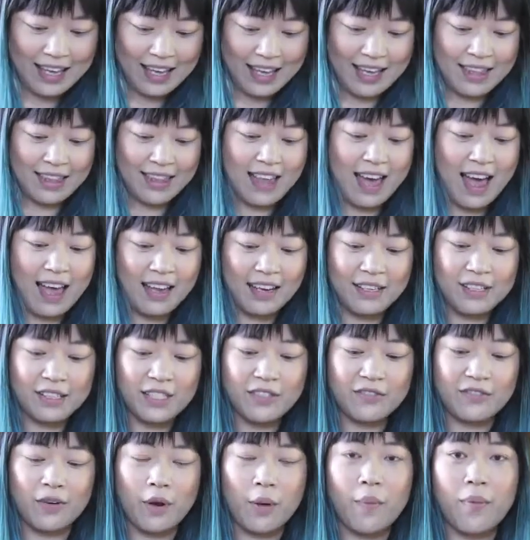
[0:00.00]
and that
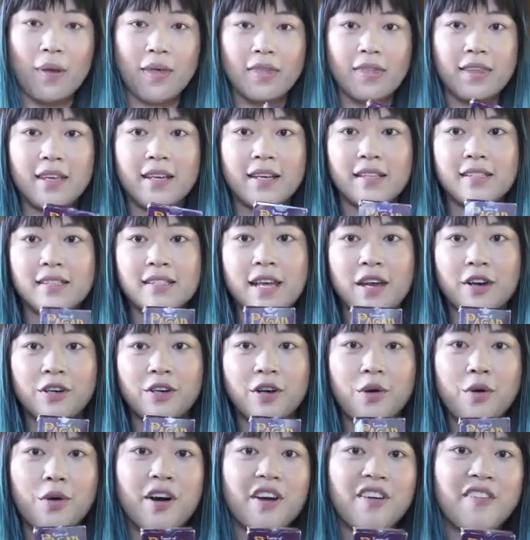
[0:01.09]
is from the
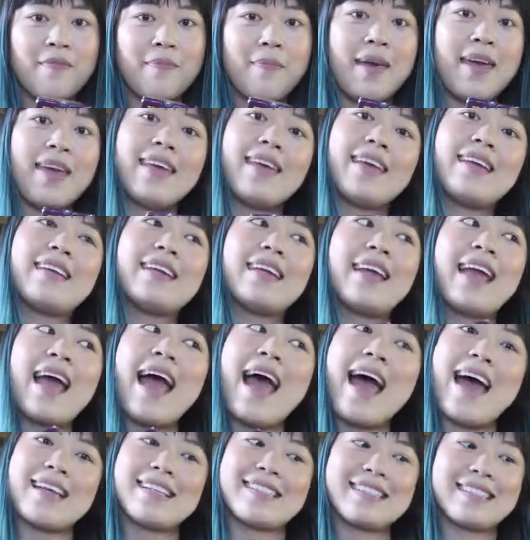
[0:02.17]
Tarot of Pagan
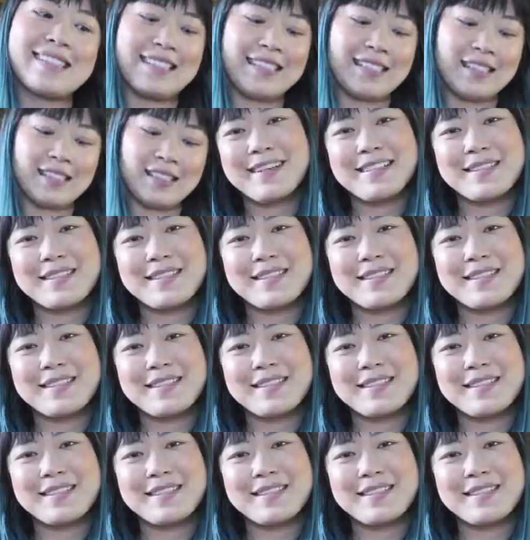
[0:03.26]
Cats.